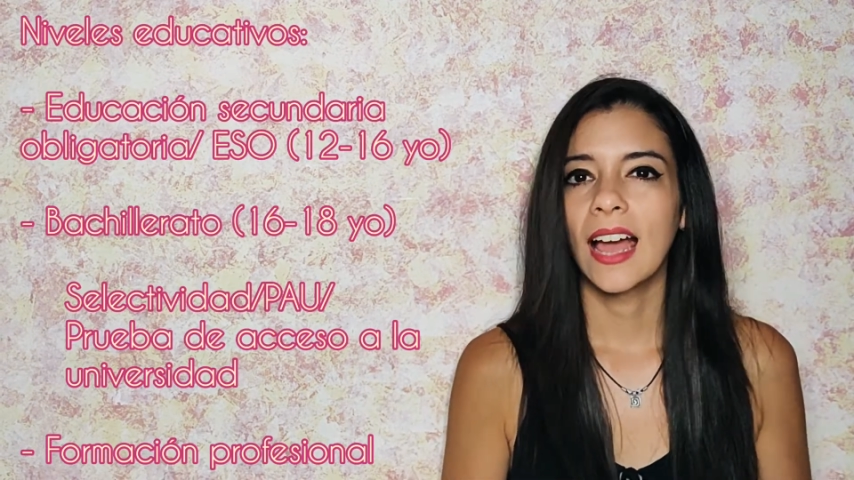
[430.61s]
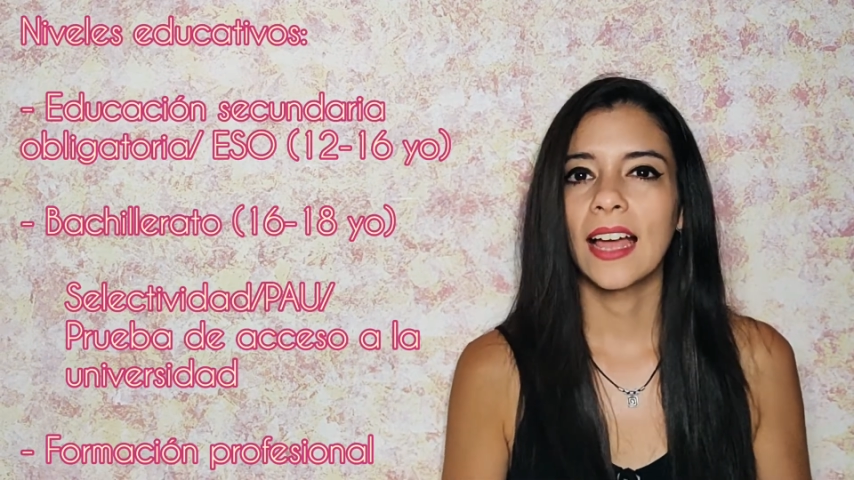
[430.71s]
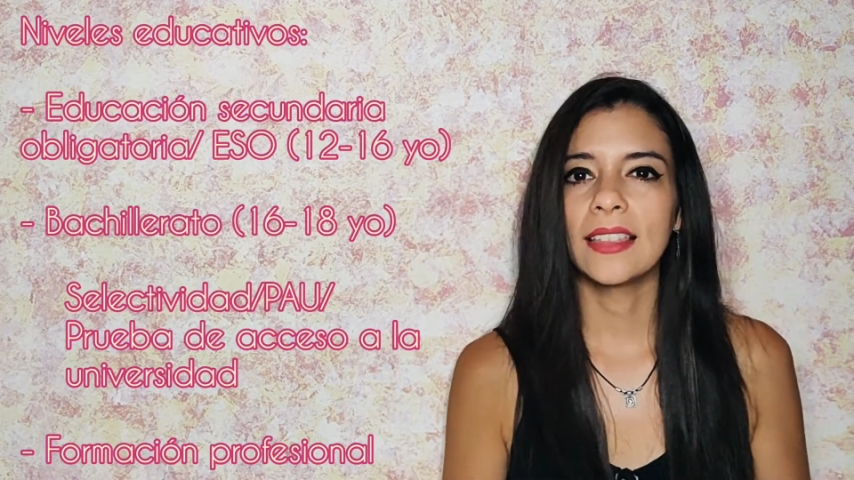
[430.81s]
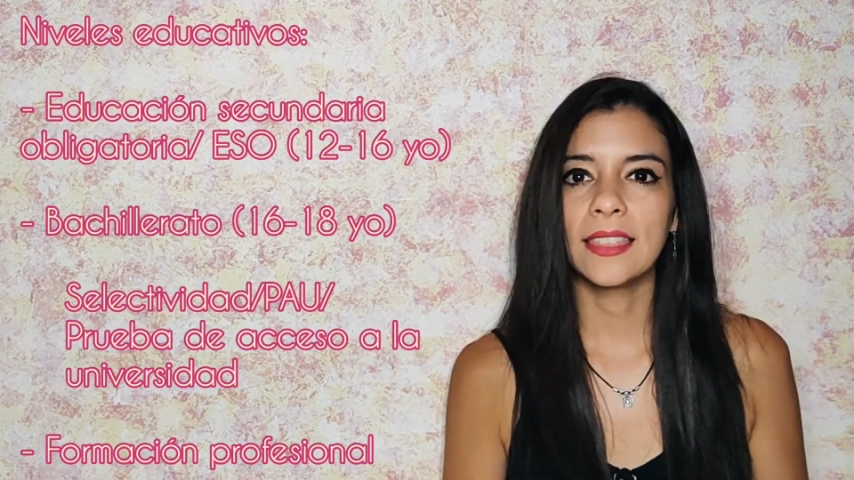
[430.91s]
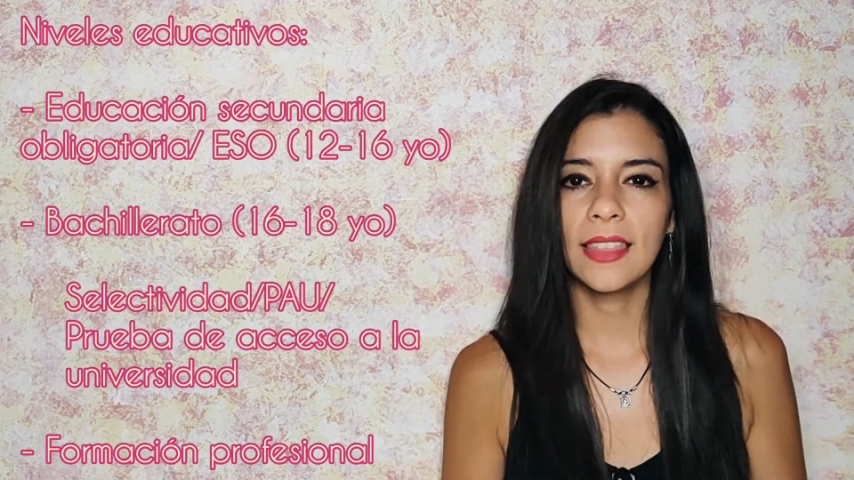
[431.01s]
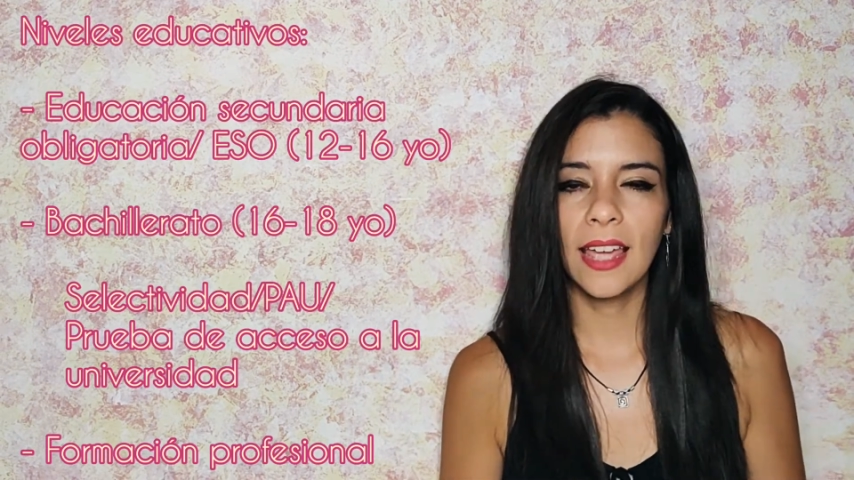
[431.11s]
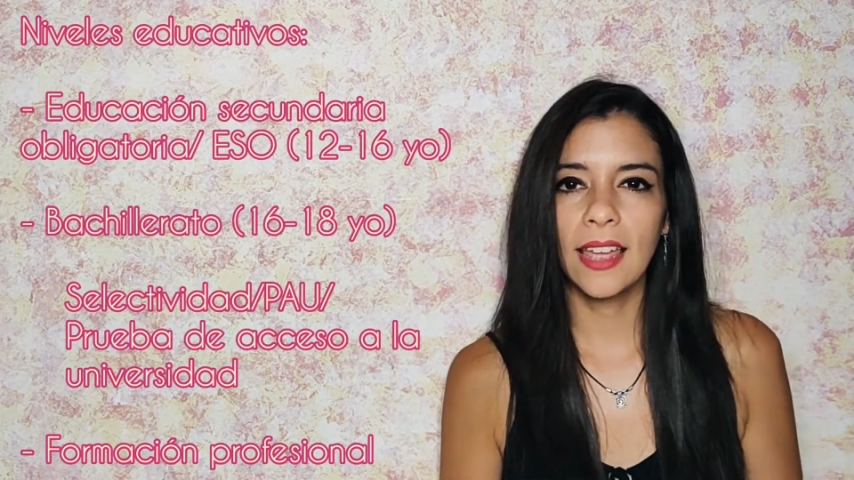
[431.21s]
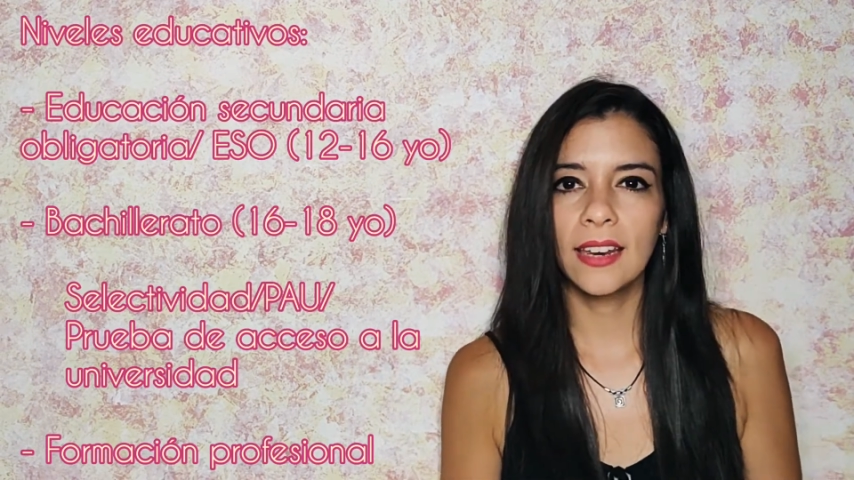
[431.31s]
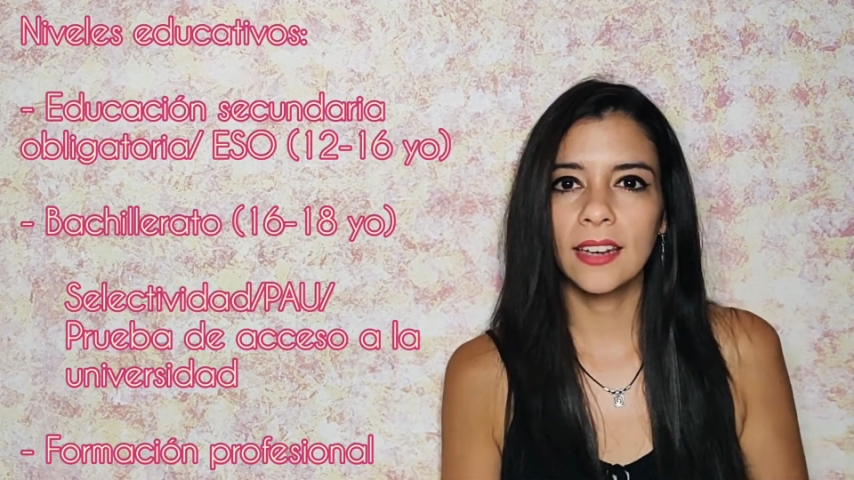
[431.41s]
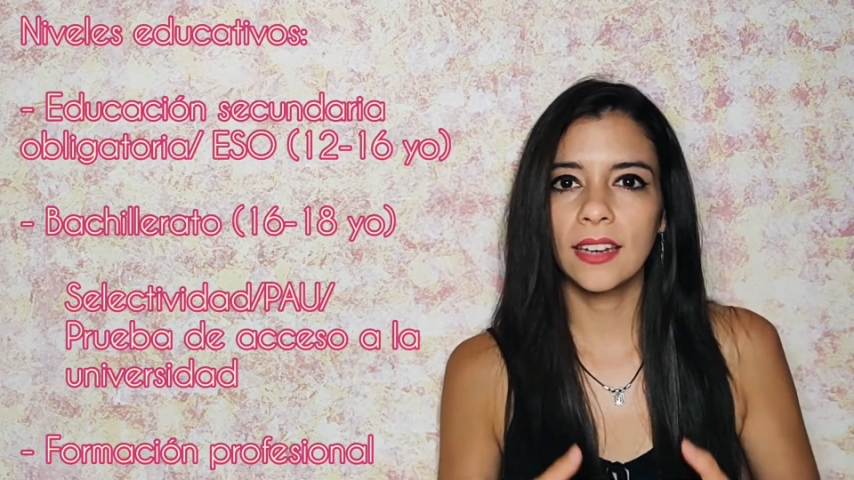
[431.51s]
and
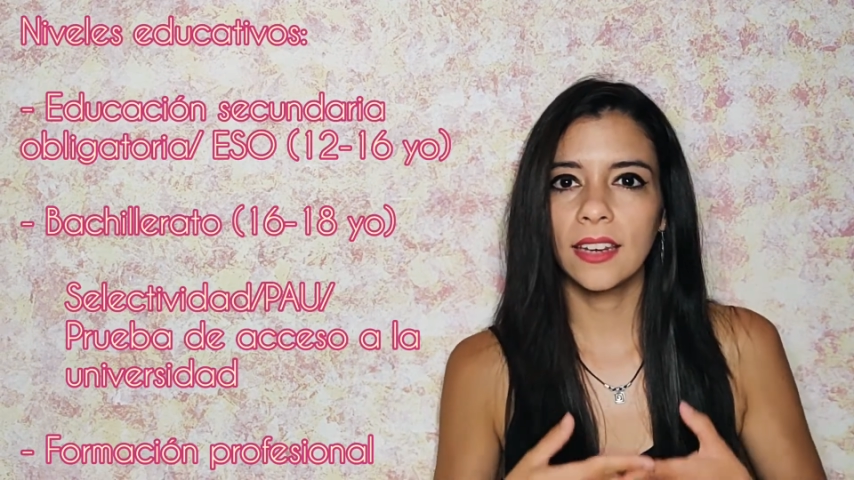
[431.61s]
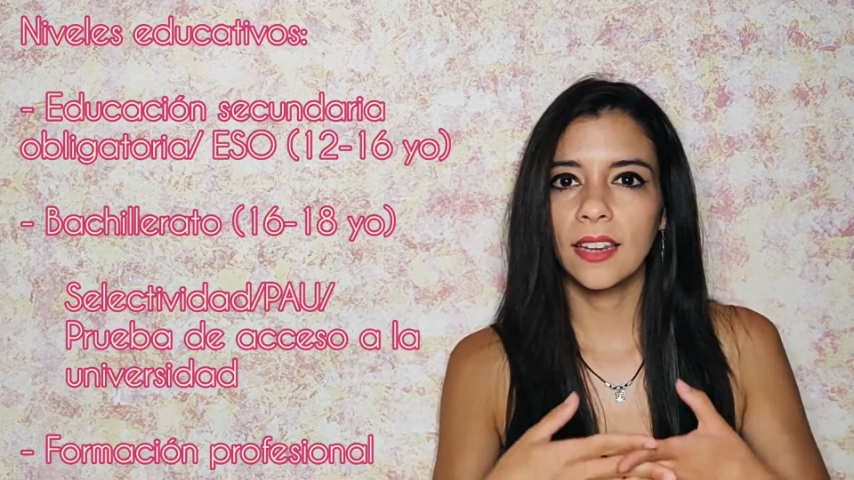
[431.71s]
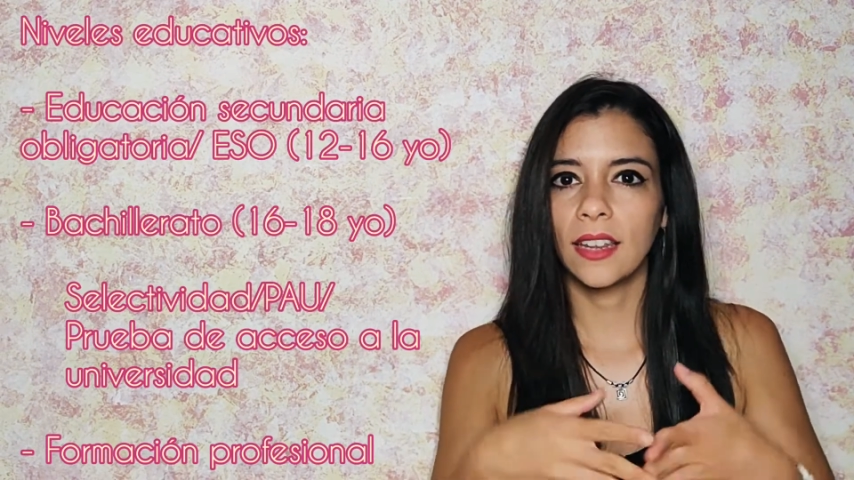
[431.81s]
then